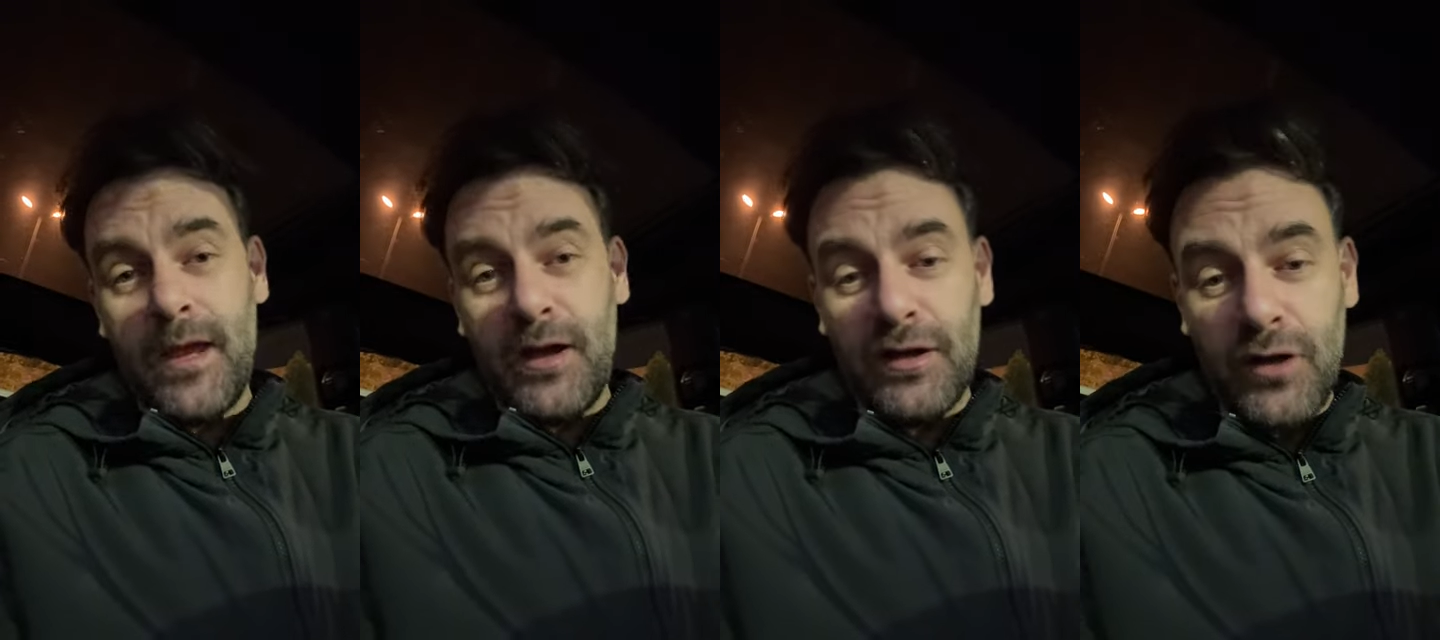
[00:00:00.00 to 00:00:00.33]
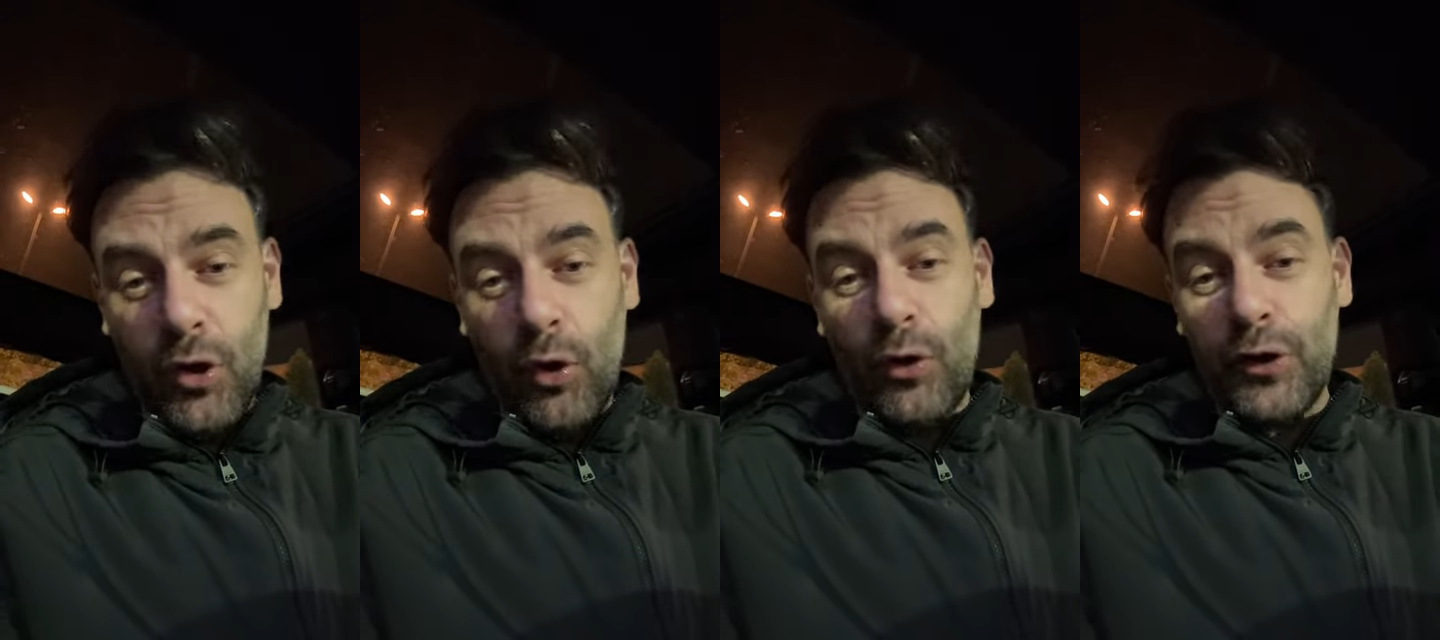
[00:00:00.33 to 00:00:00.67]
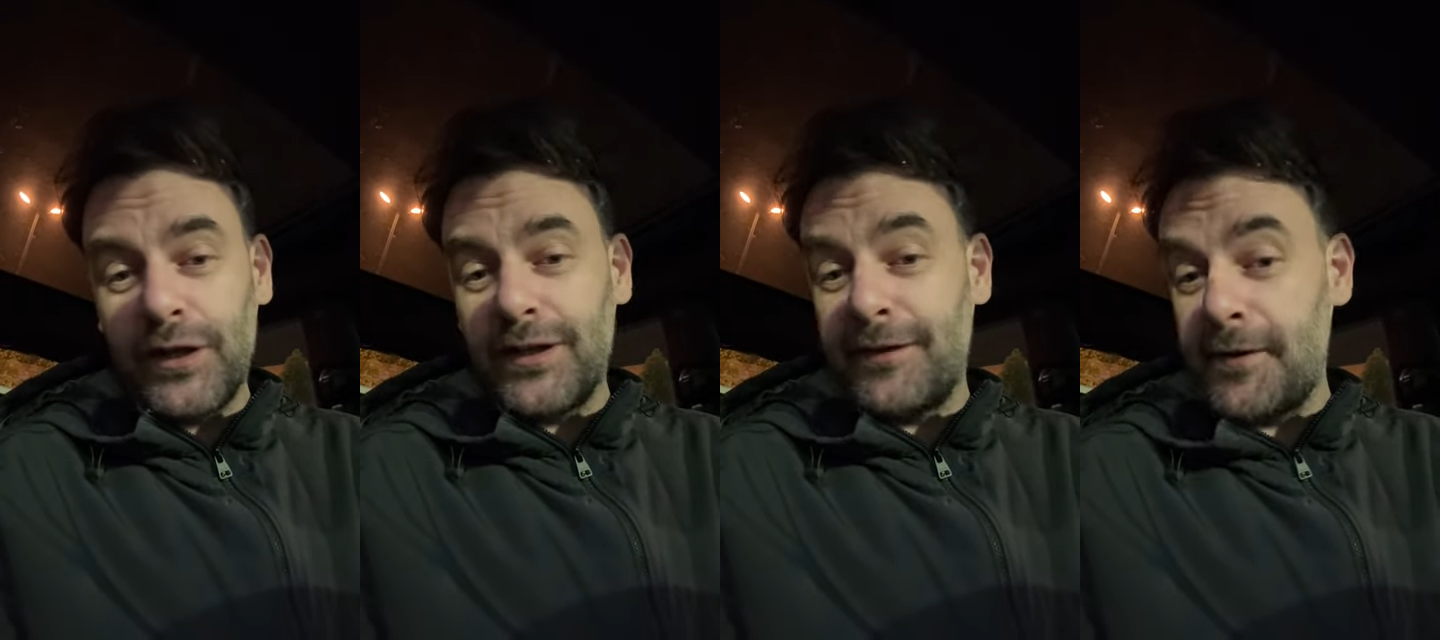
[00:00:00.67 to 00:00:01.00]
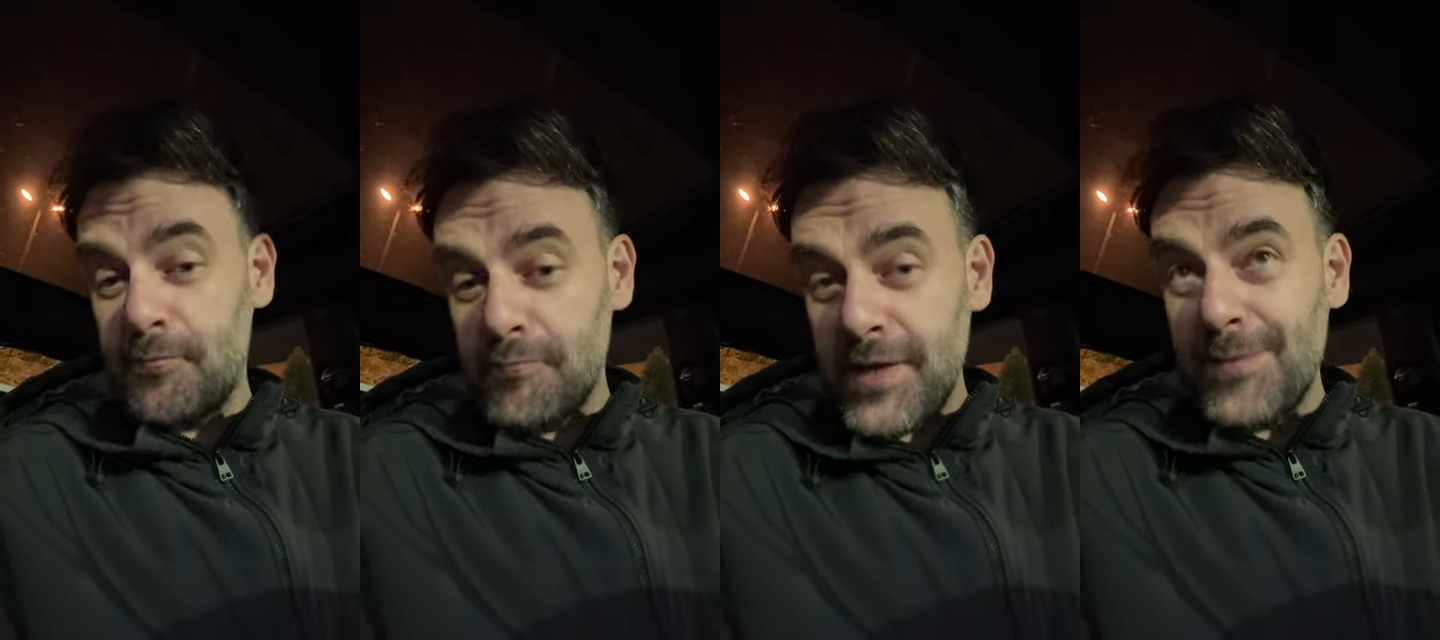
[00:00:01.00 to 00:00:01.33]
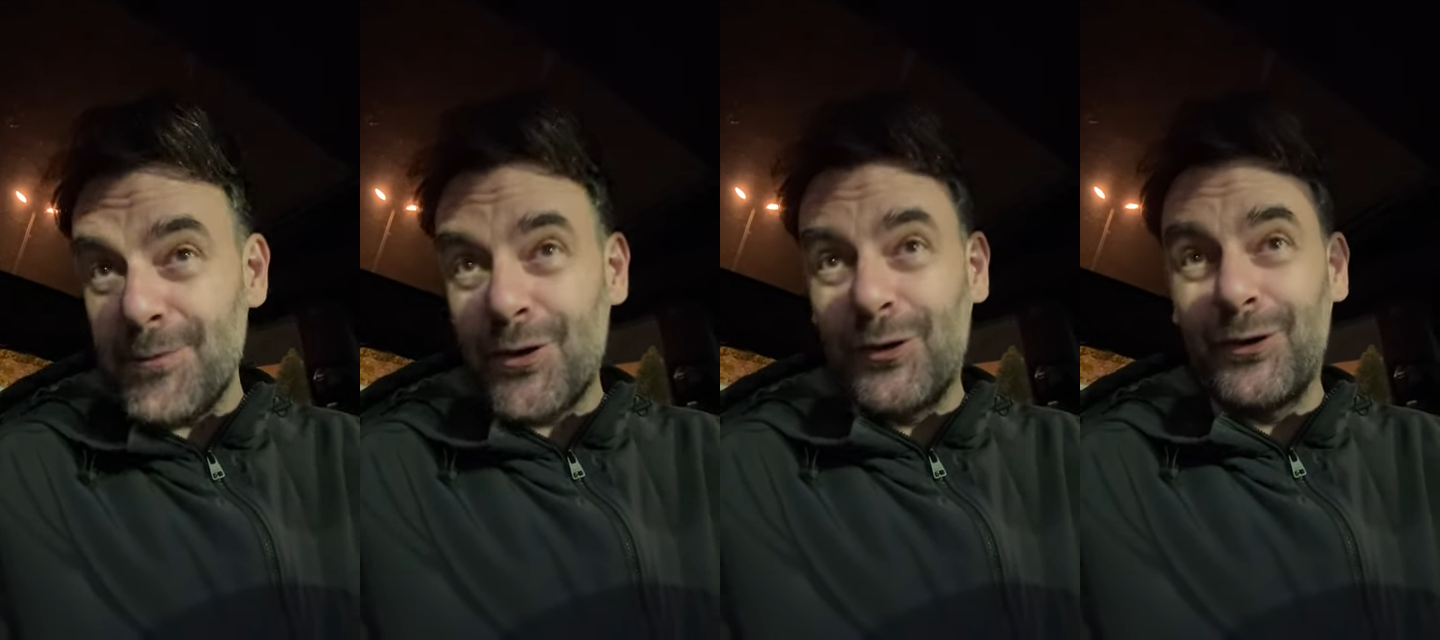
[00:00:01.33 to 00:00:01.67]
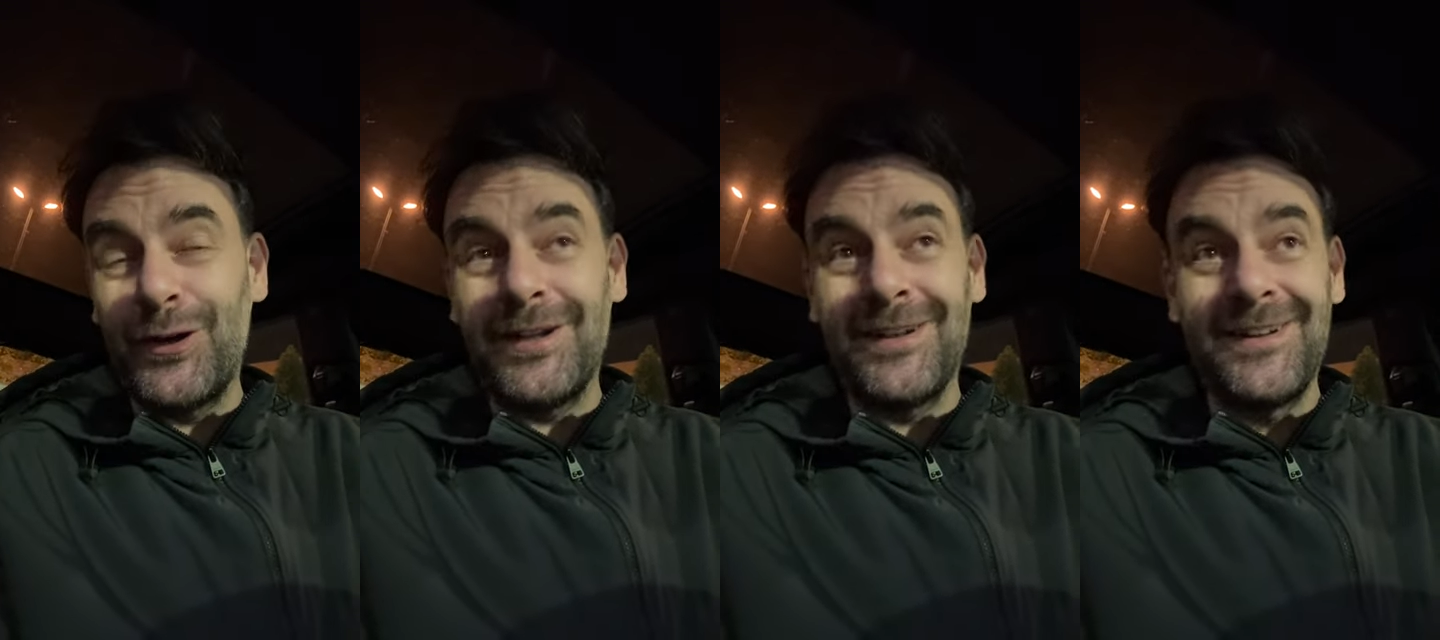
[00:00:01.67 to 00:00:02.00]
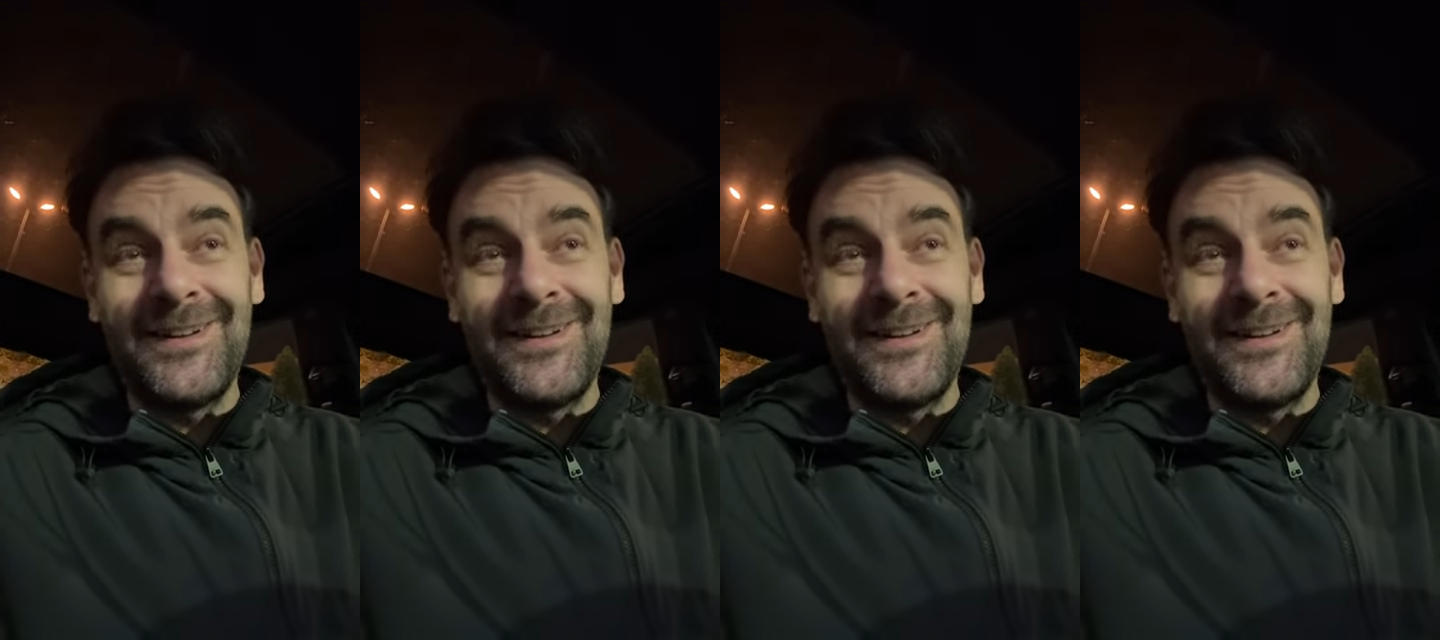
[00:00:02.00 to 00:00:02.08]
a coin, a meme coin,